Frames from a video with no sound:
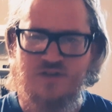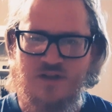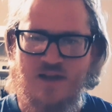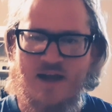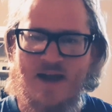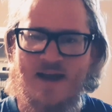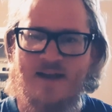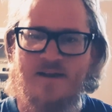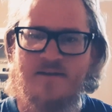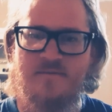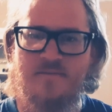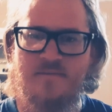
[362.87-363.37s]

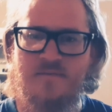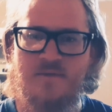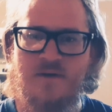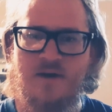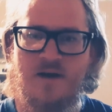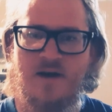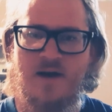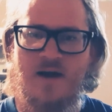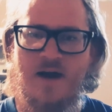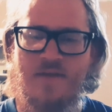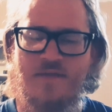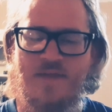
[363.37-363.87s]
Light,
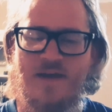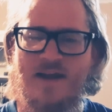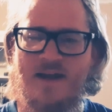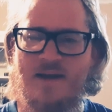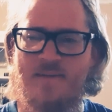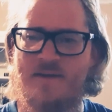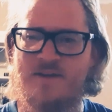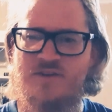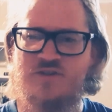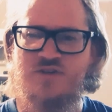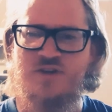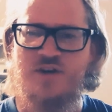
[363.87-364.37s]
I think I
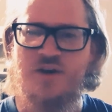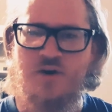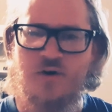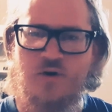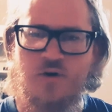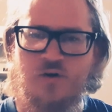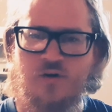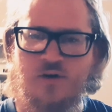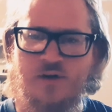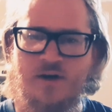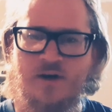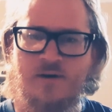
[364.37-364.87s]
mentioned it
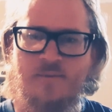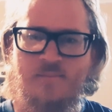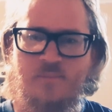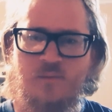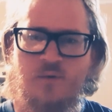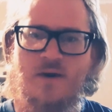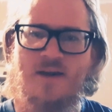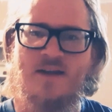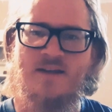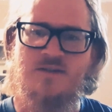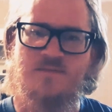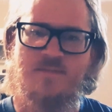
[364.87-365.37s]
earlier,
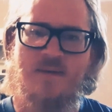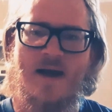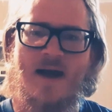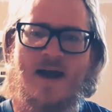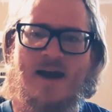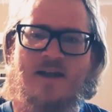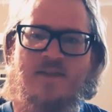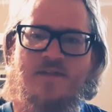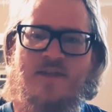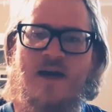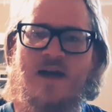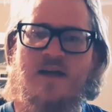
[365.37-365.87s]
brings
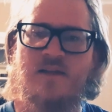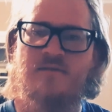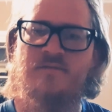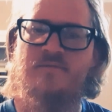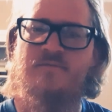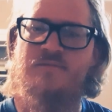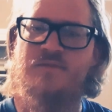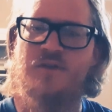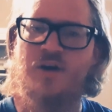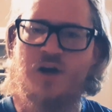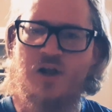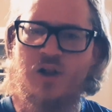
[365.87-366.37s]
back that
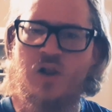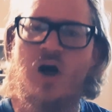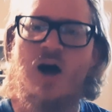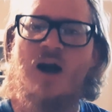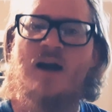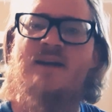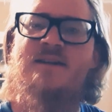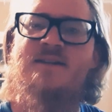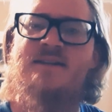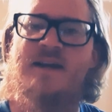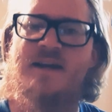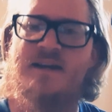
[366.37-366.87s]
the
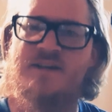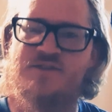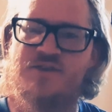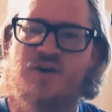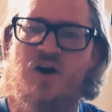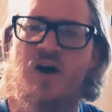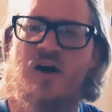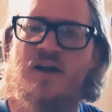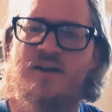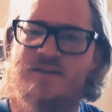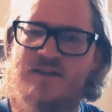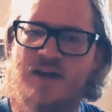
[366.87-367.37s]
clock ticks
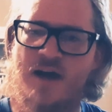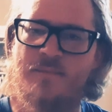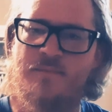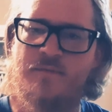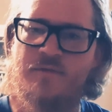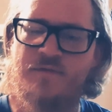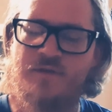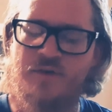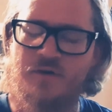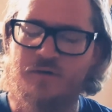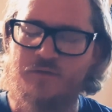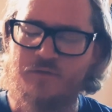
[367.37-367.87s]
on type of
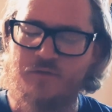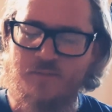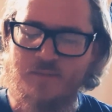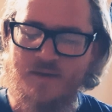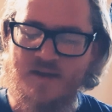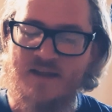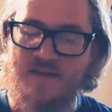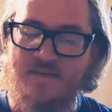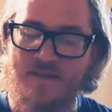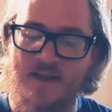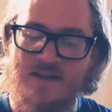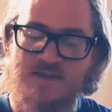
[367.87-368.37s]
feel for
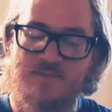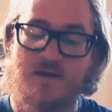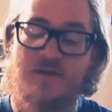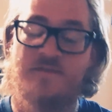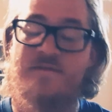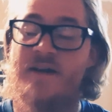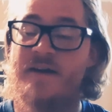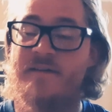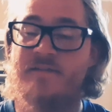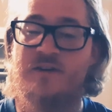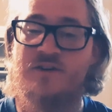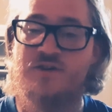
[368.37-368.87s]
me. And that's my
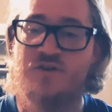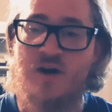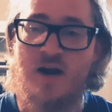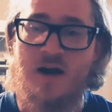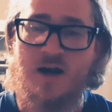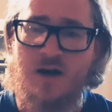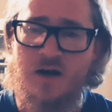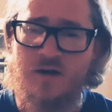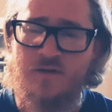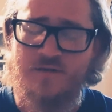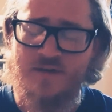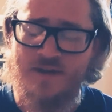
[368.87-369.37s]
favorite
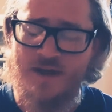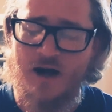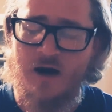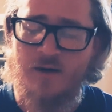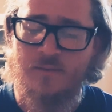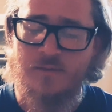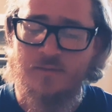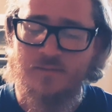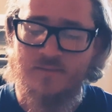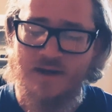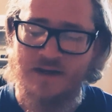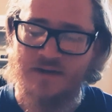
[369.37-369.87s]
track off the
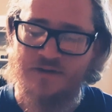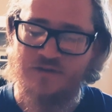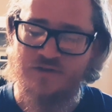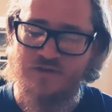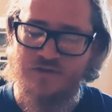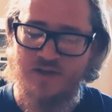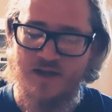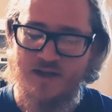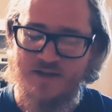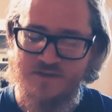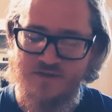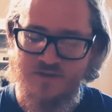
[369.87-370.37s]
album. Nature's
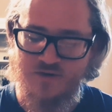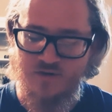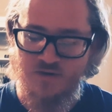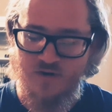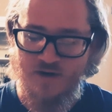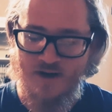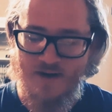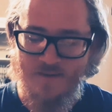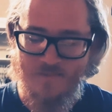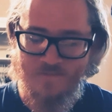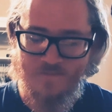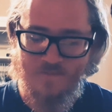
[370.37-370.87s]
Light's
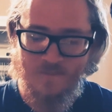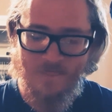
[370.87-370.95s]
great.